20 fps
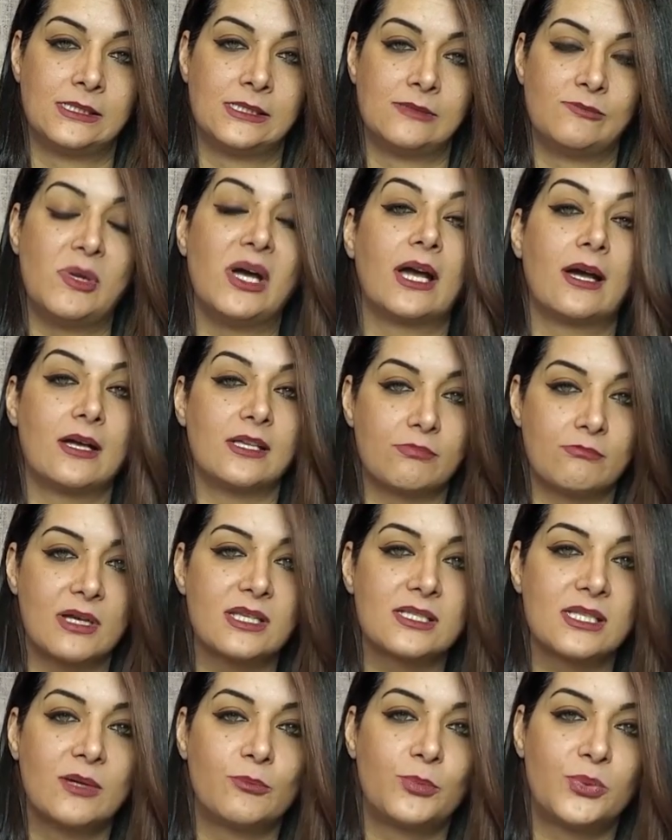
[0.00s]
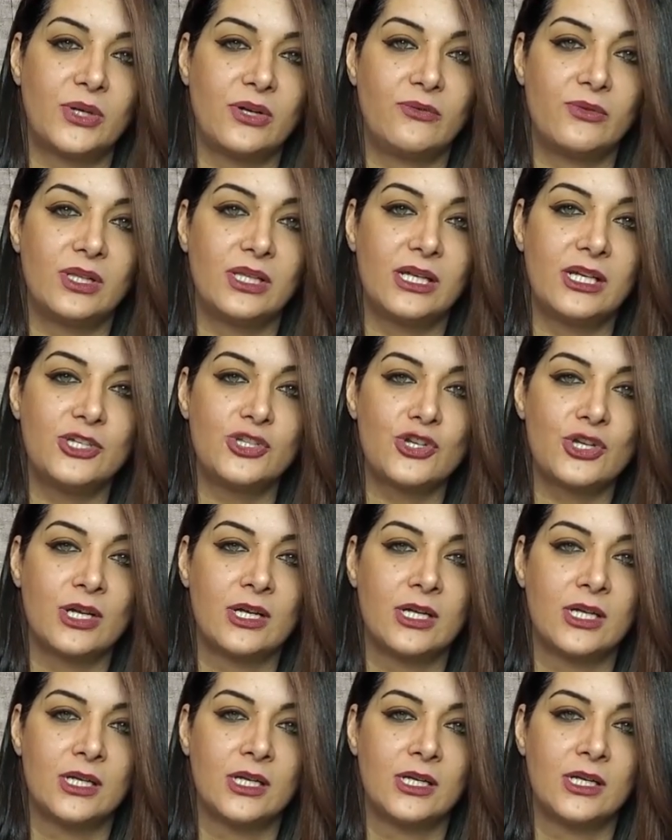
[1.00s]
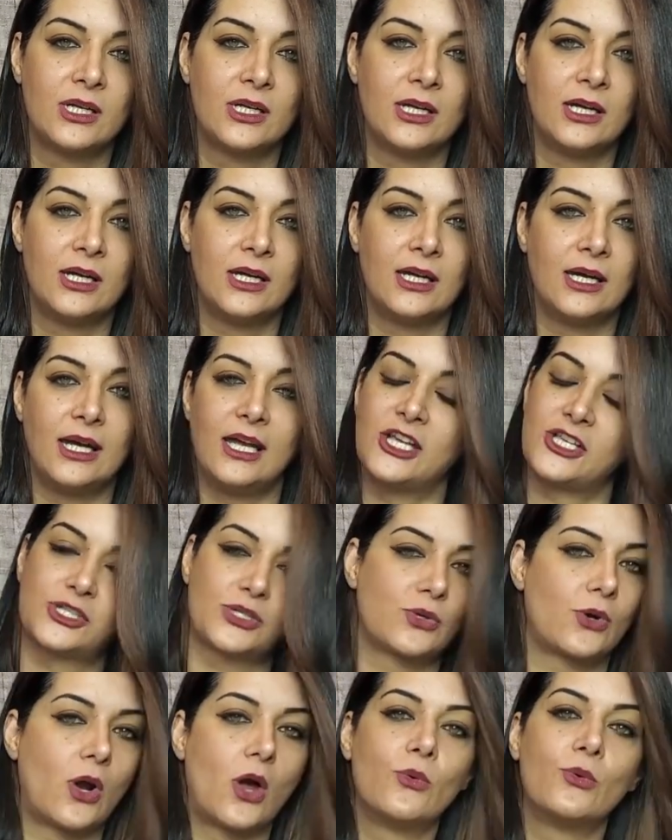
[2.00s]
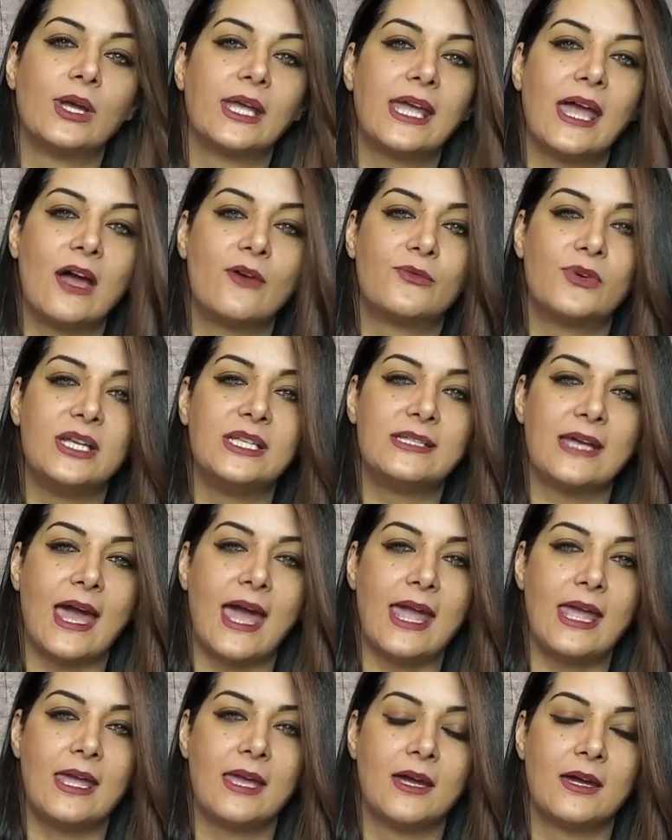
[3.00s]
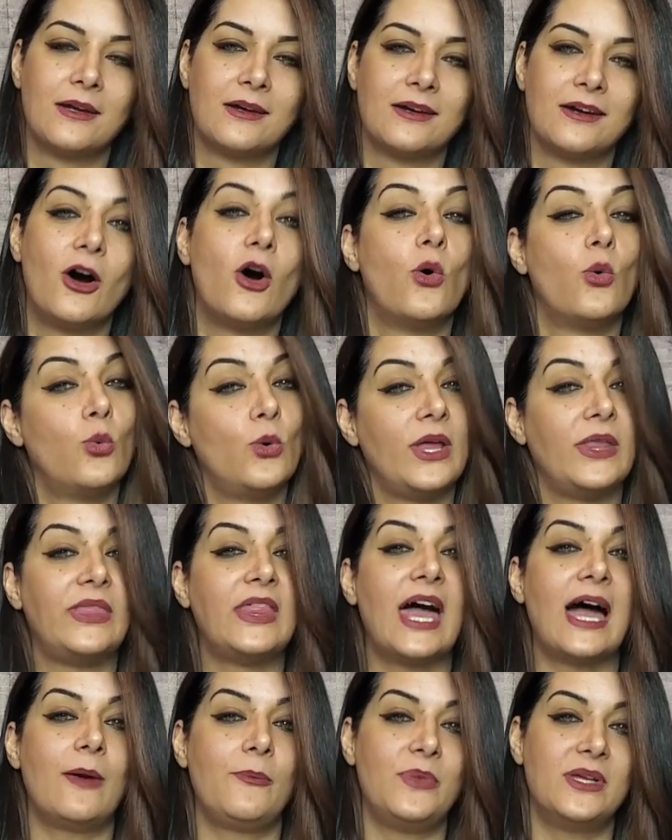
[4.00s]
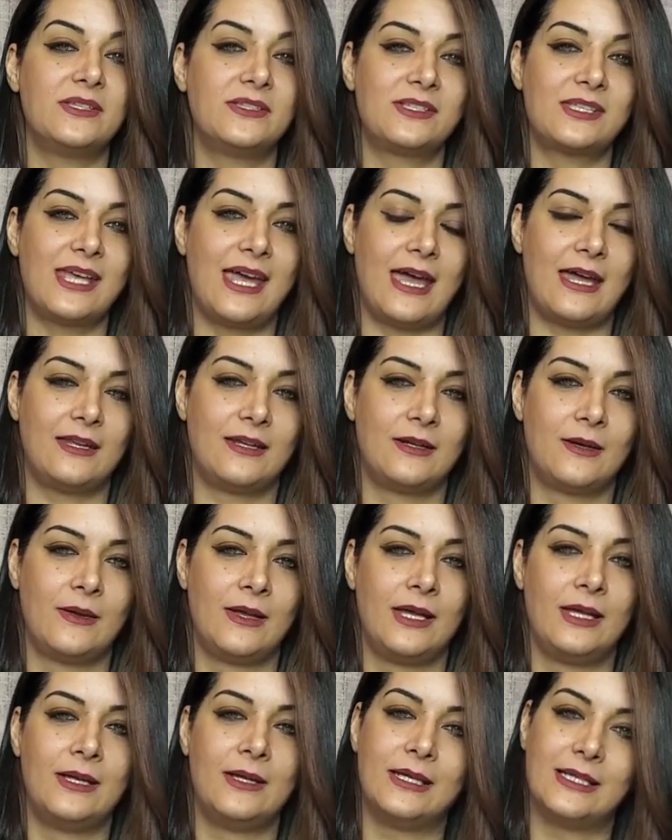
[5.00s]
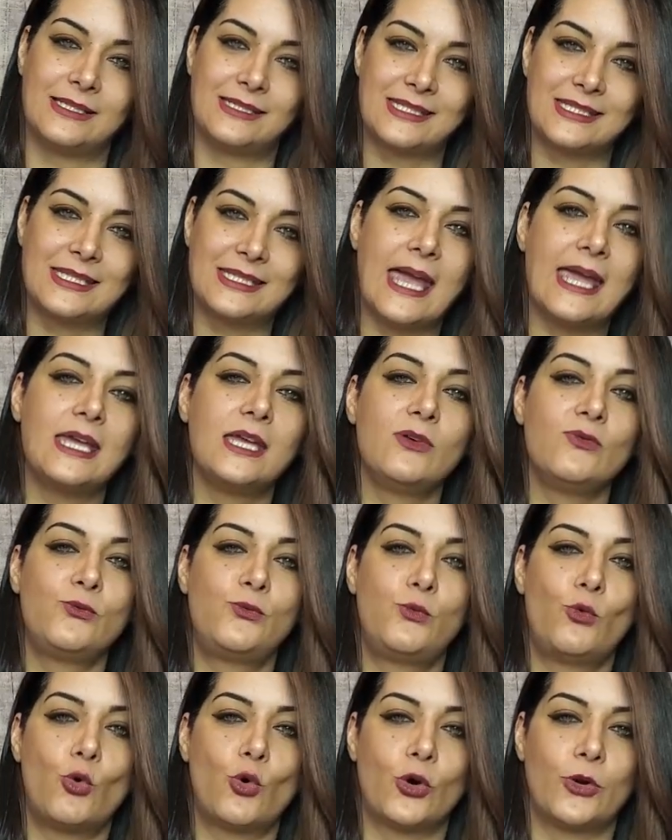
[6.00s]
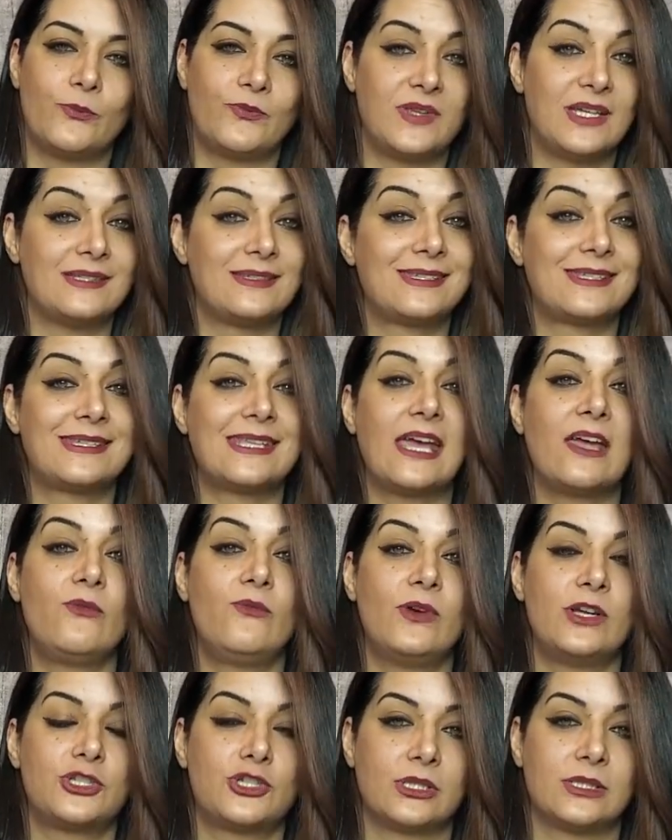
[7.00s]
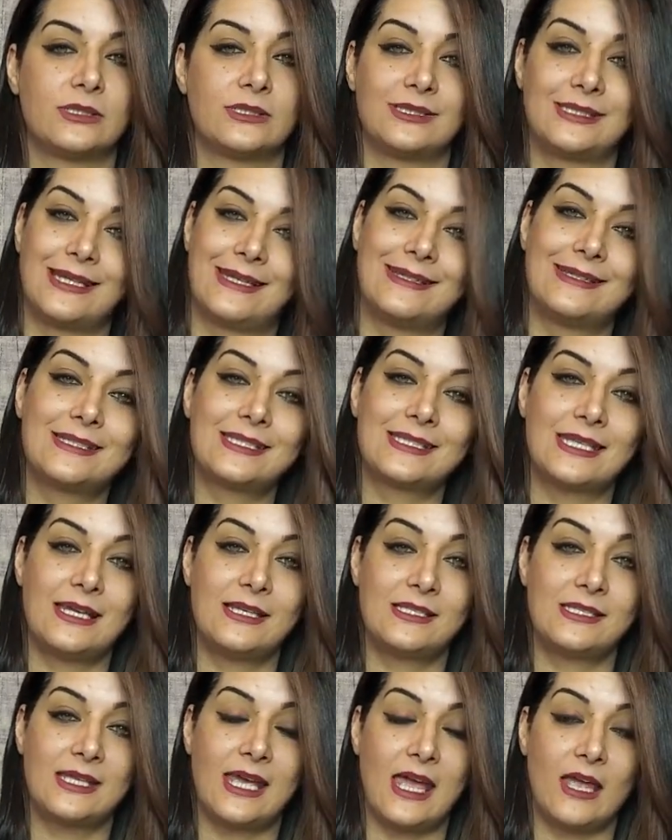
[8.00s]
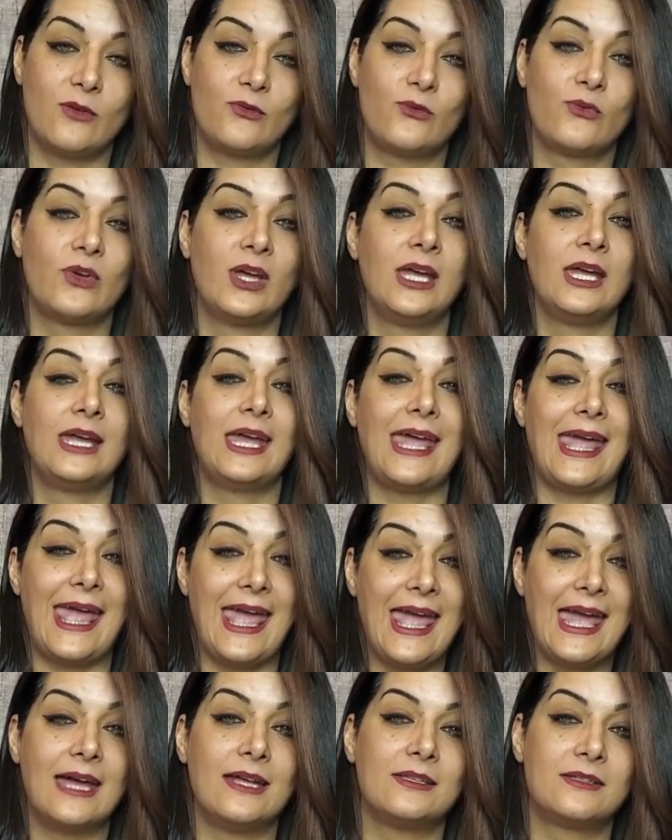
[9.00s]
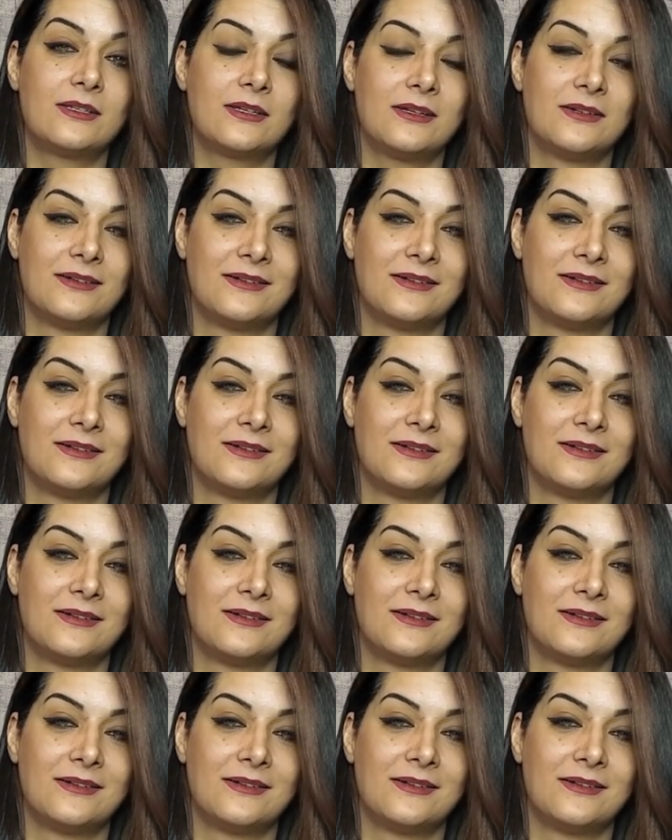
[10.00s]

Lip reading: because Muslim privilege is growing every day. With that being said, stay informed, stay vigilant, and stay safe, and